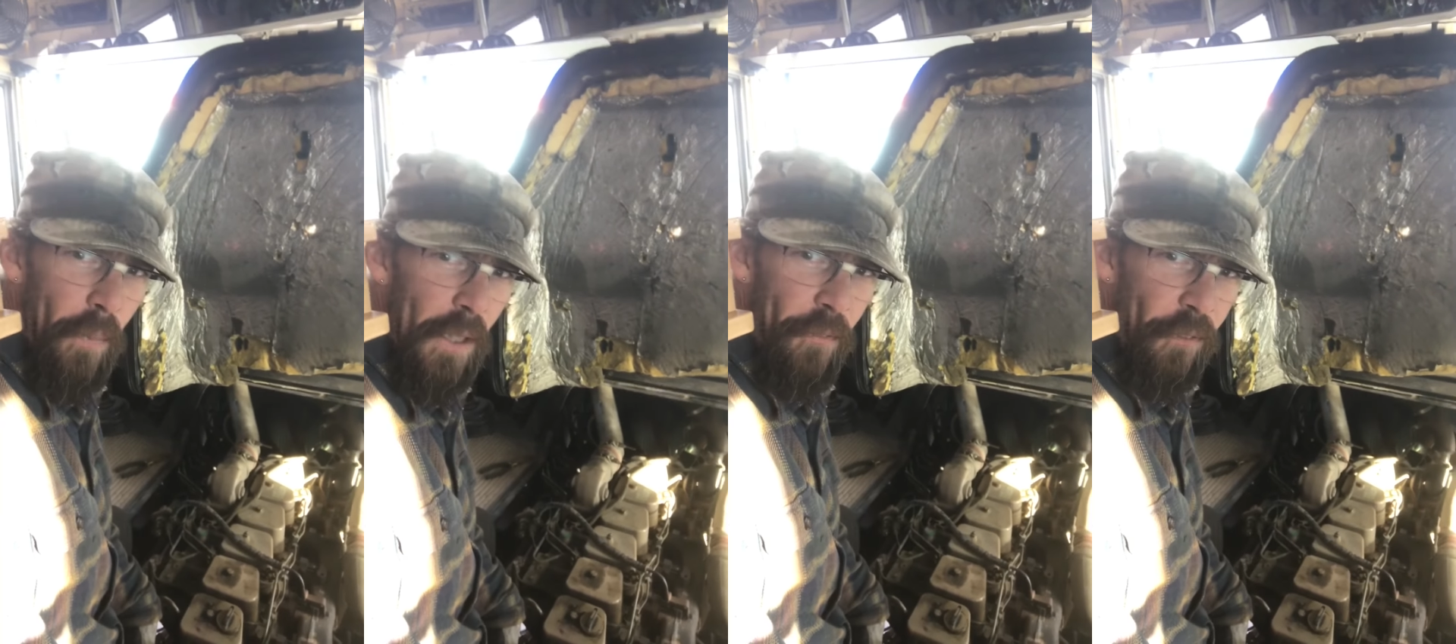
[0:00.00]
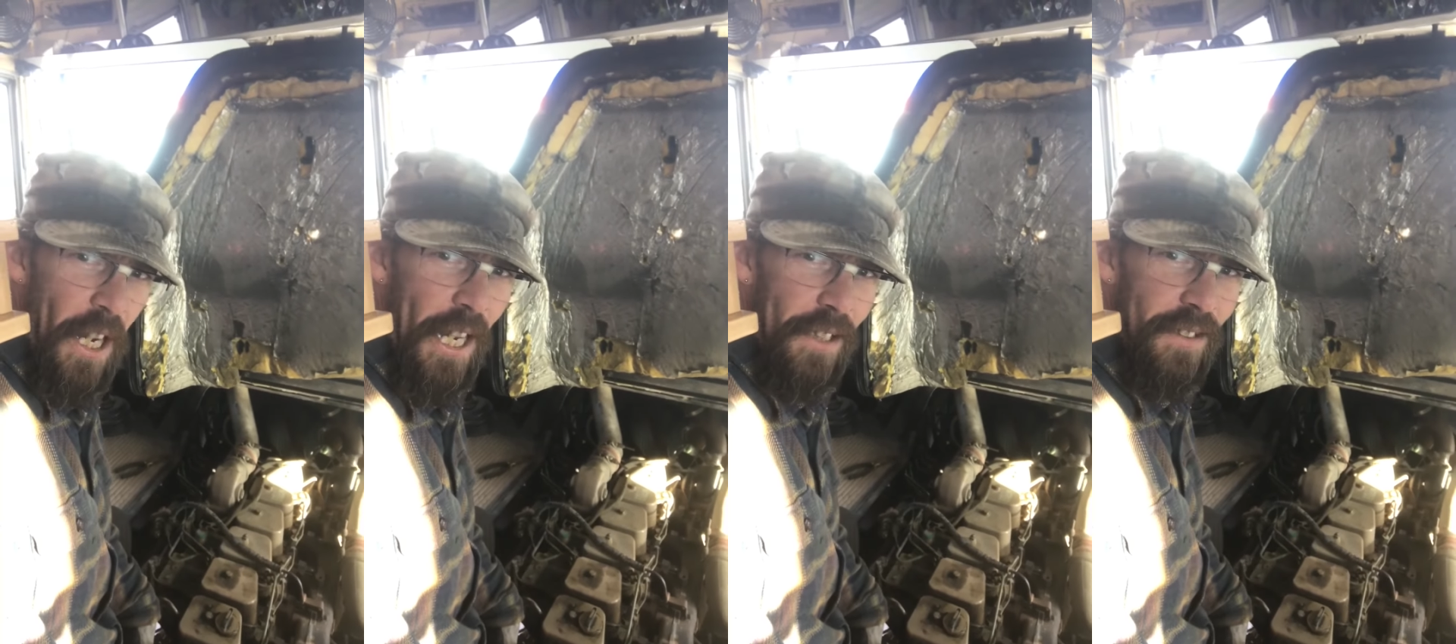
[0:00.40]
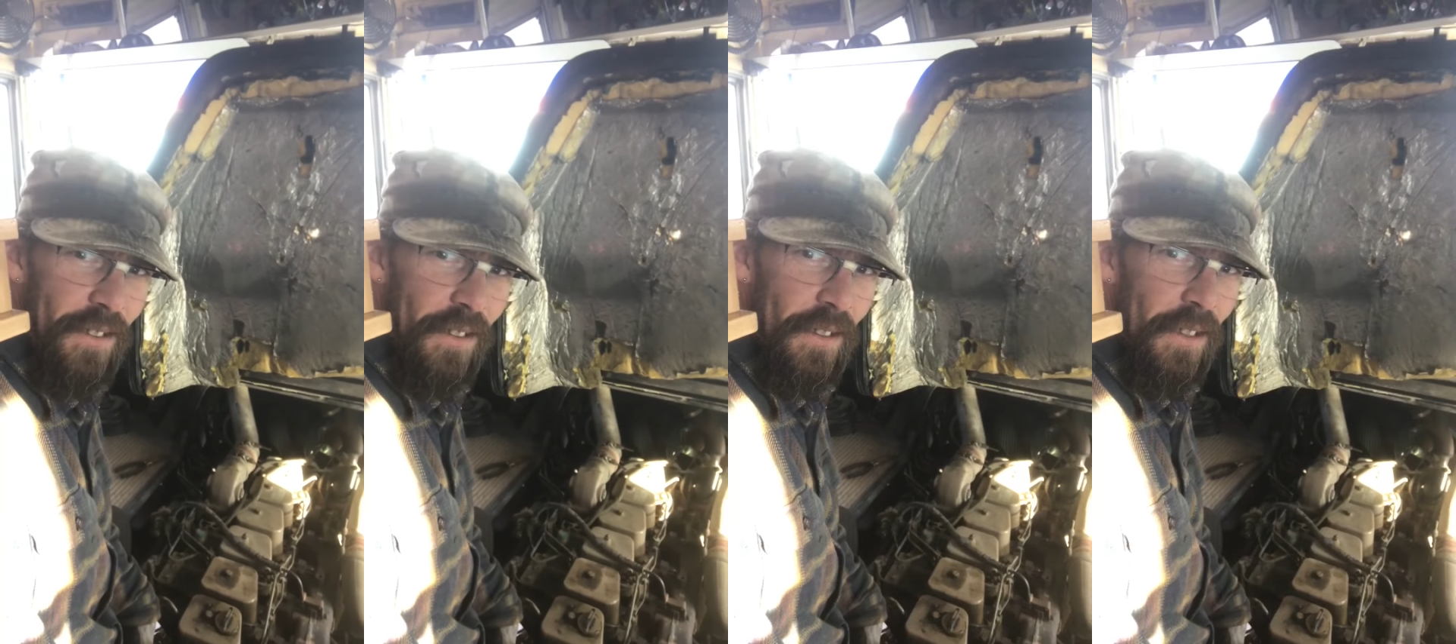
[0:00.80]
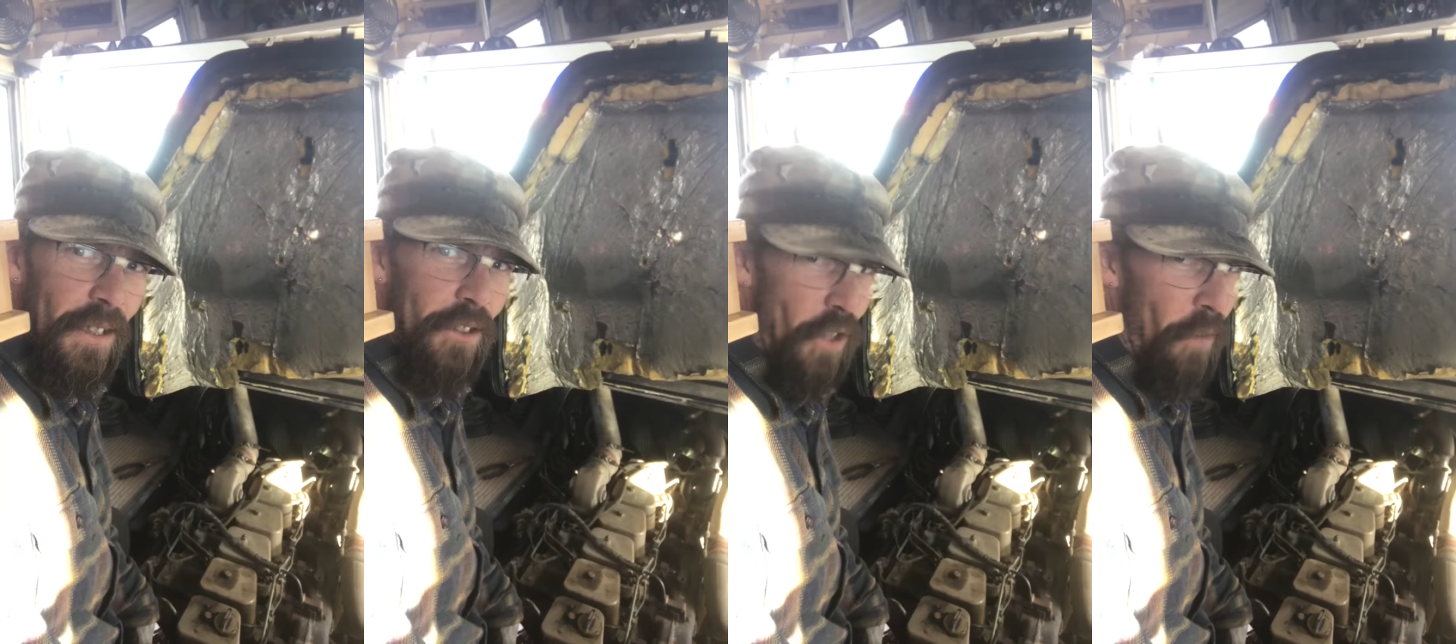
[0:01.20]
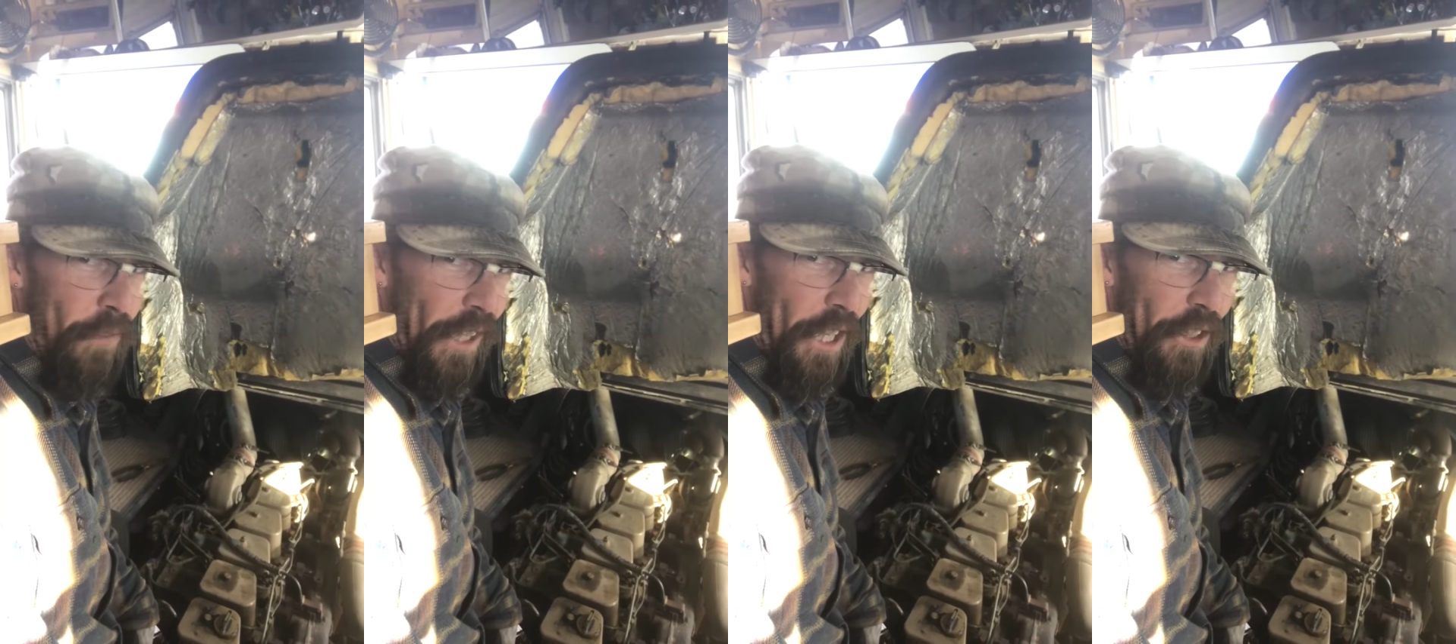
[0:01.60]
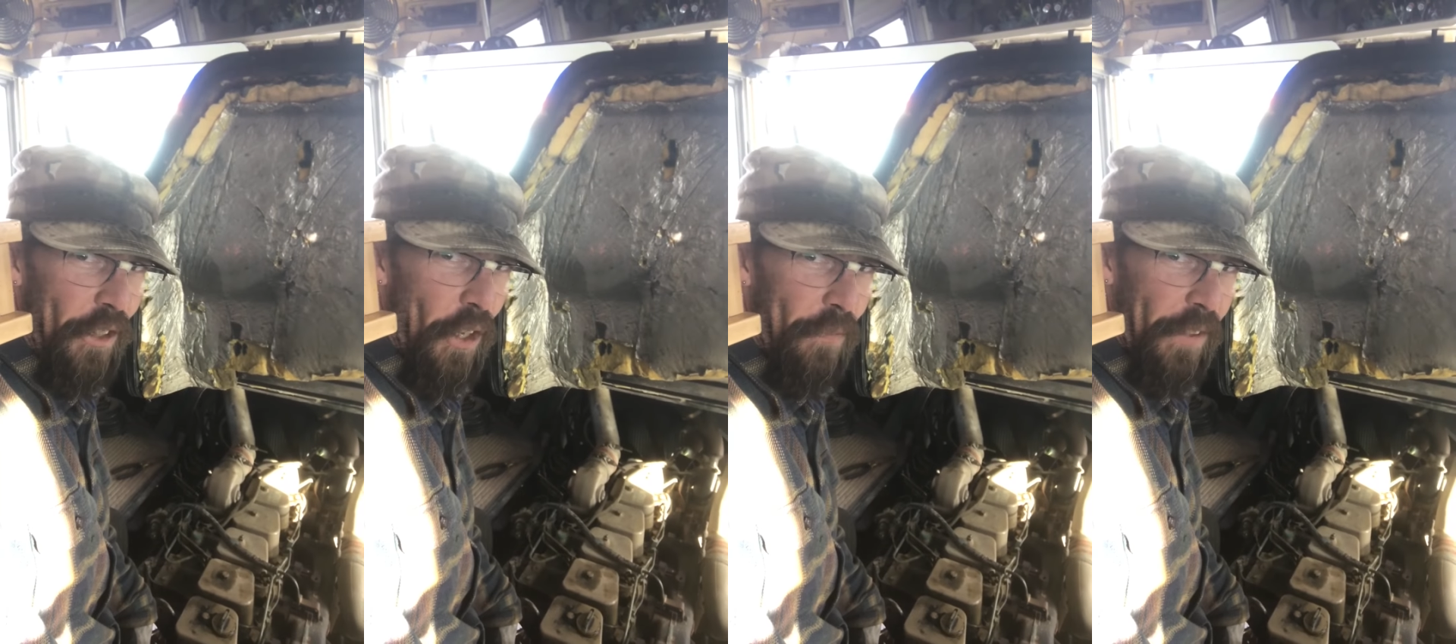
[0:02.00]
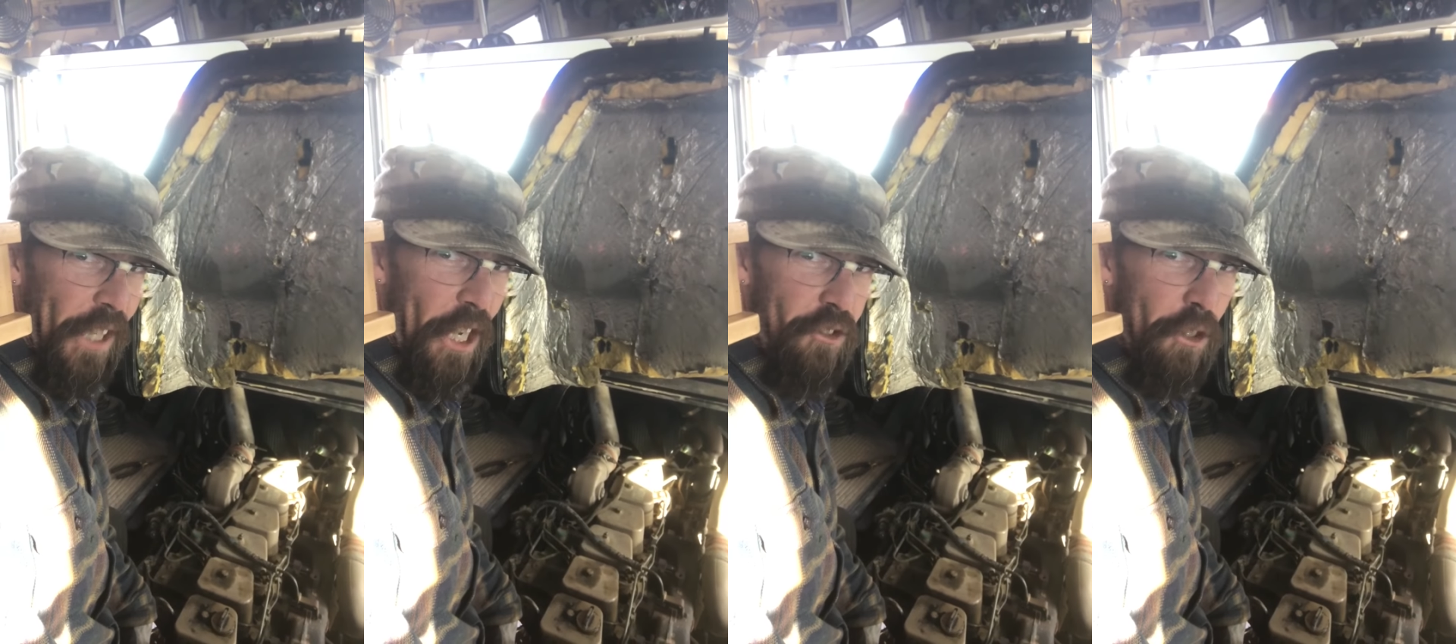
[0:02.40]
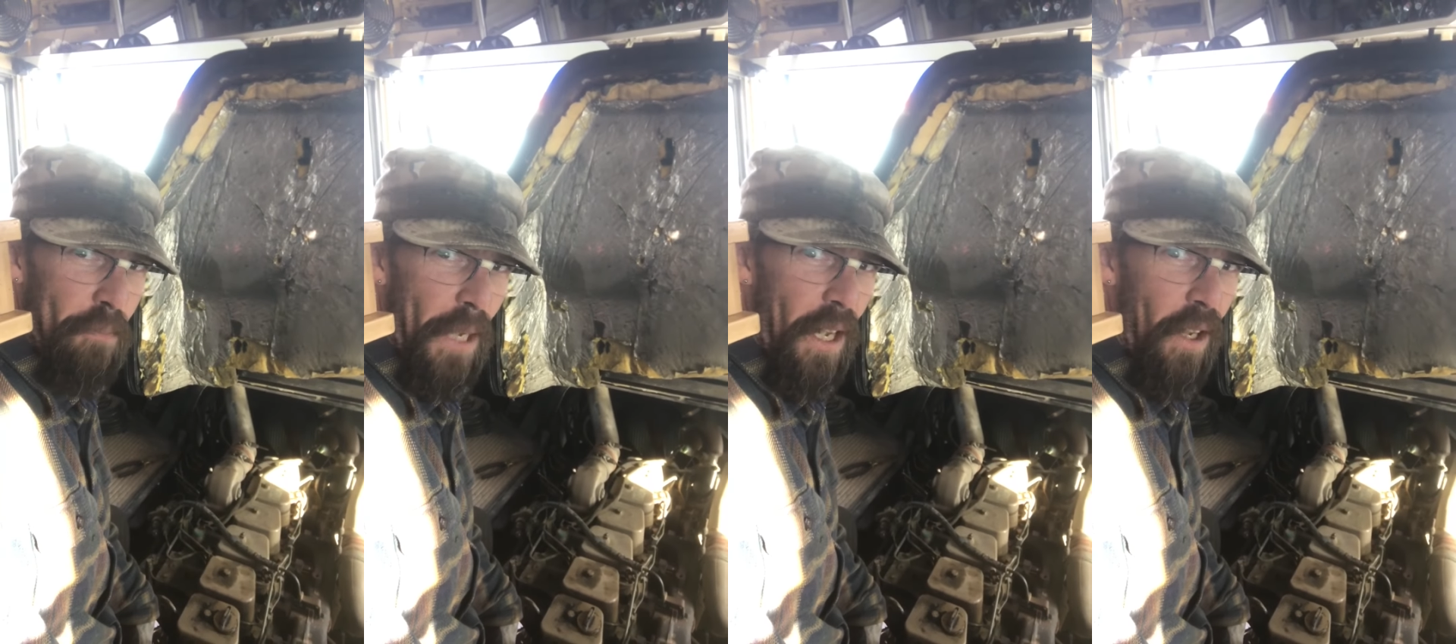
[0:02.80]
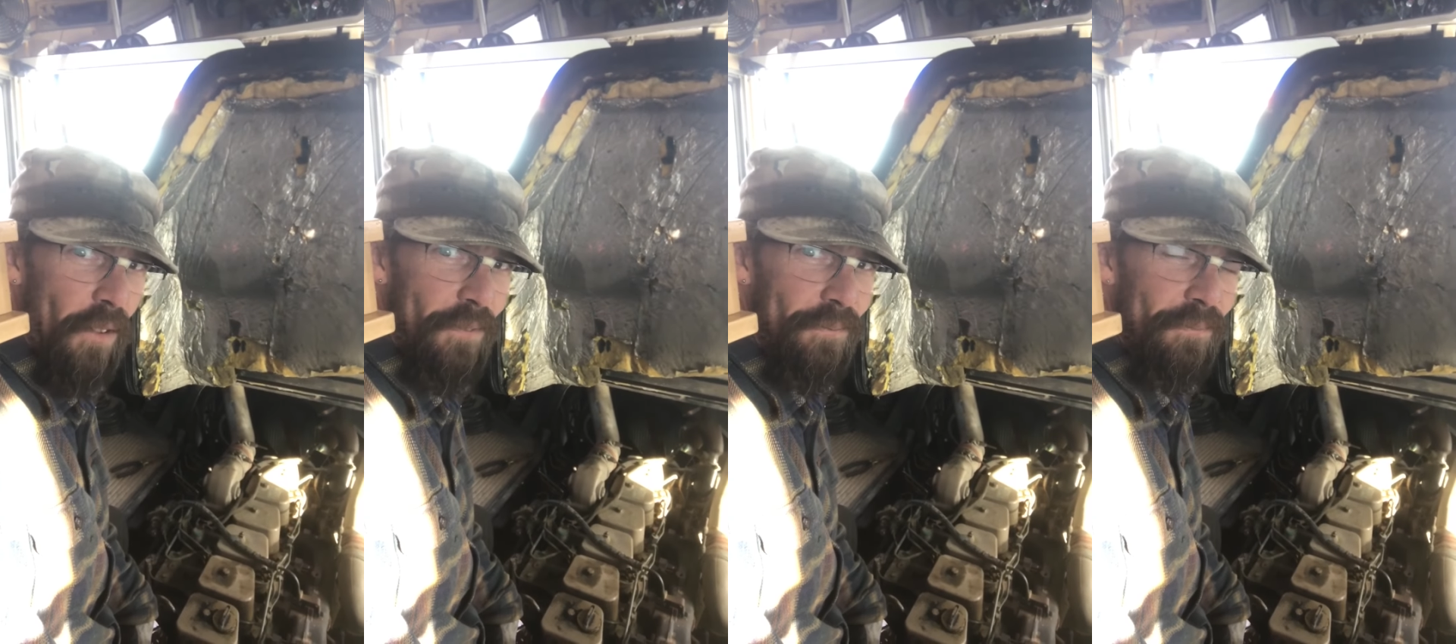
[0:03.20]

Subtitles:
it with a friend. Don't forget your notification bell.